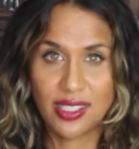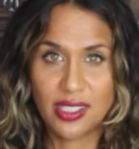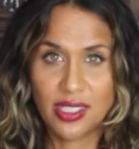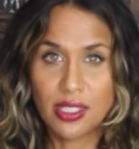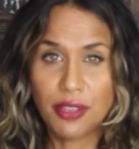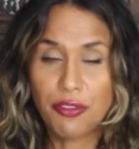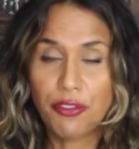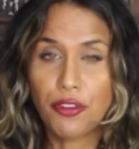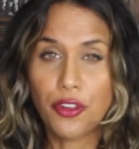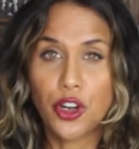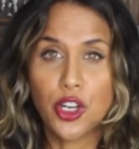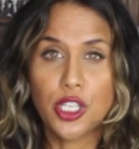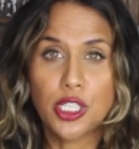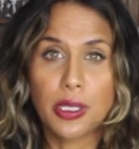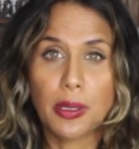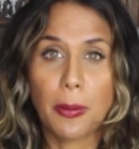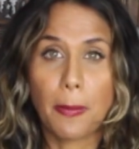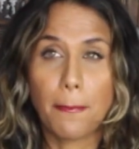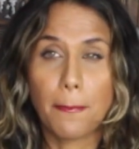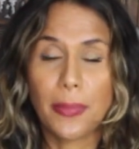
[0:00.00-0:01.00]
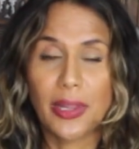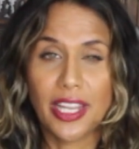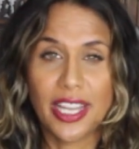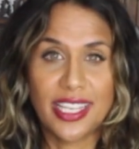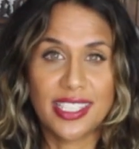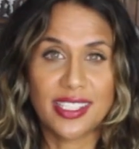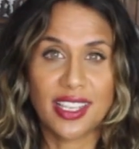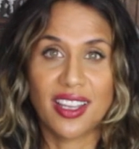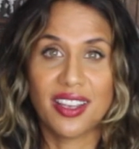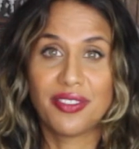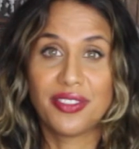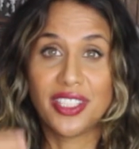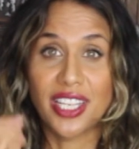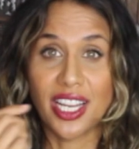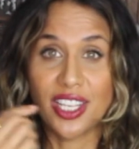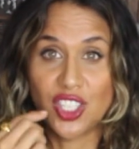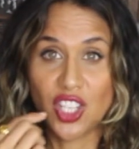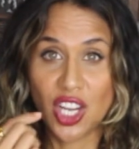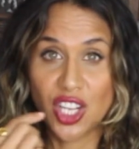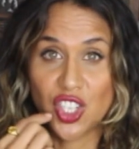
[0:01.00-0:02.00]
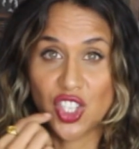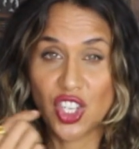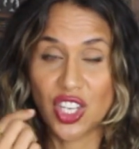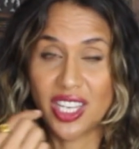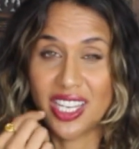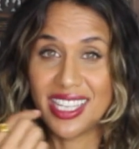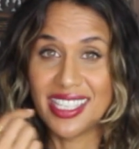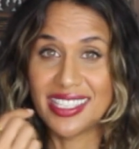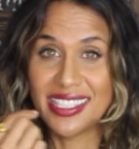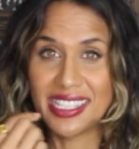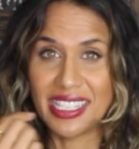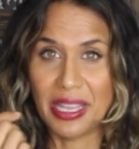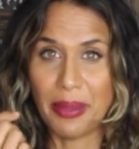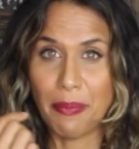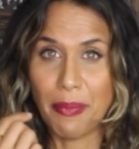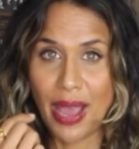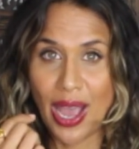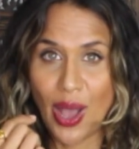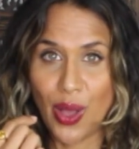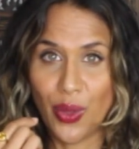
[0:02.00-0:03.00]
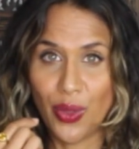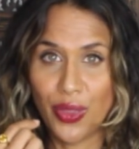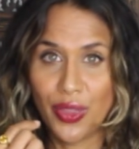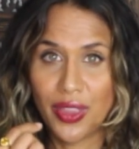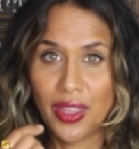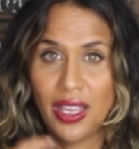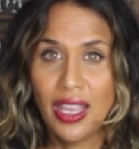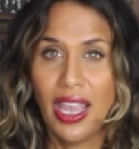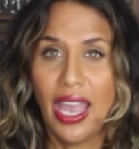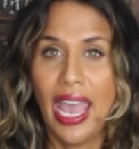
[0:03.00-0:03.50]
It's the first place of digestion is the mouth,